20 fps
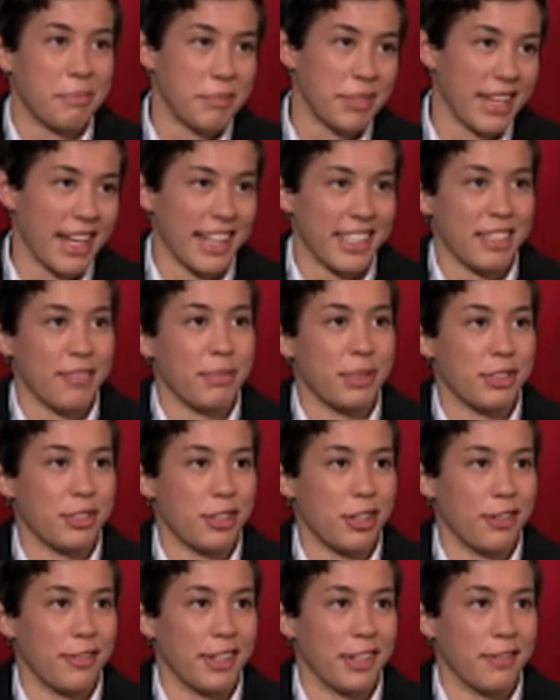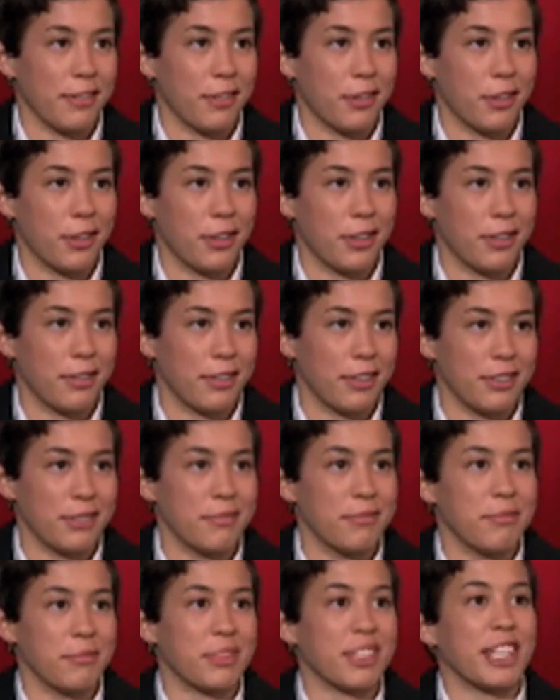gays have been serving for, for
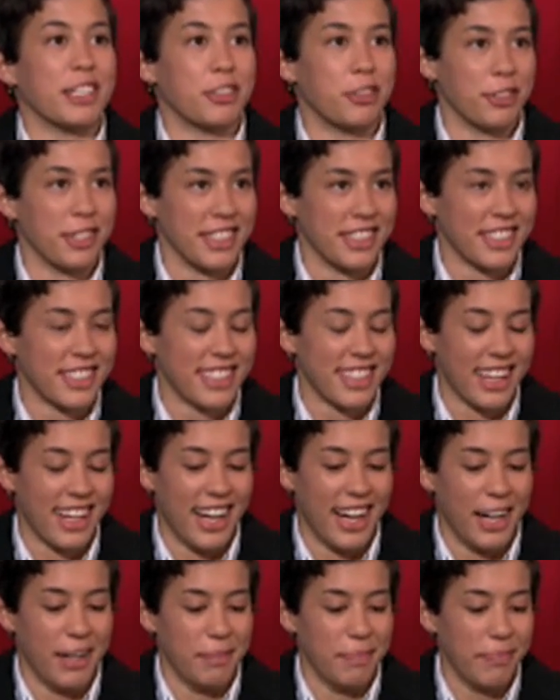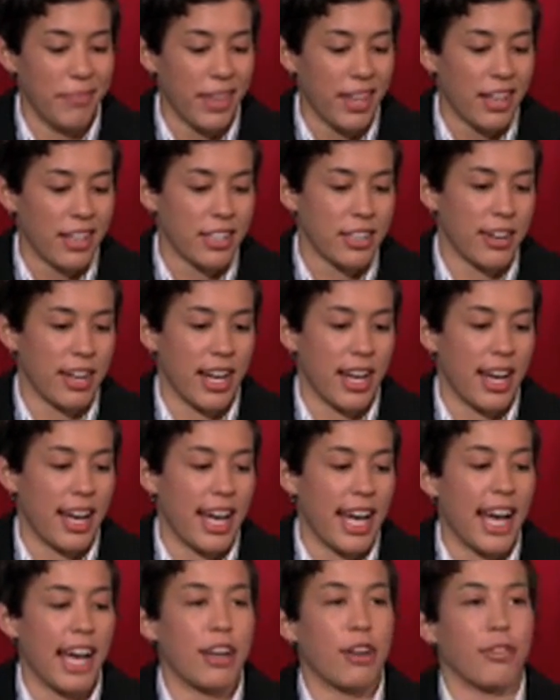centuries. Um, so
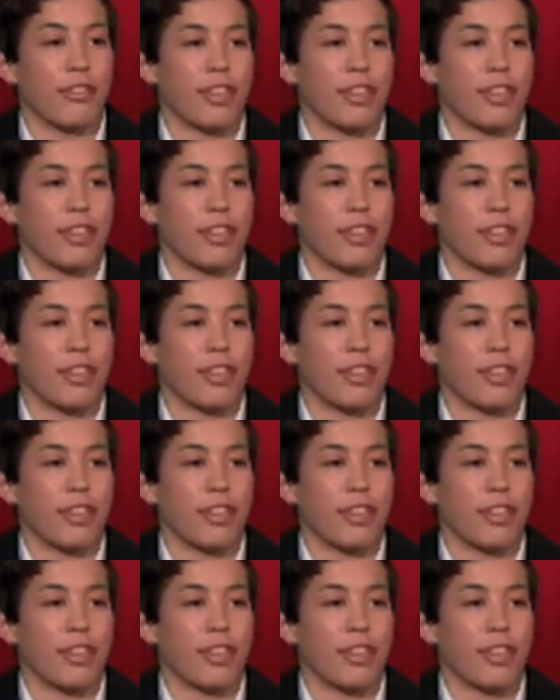I, I, don't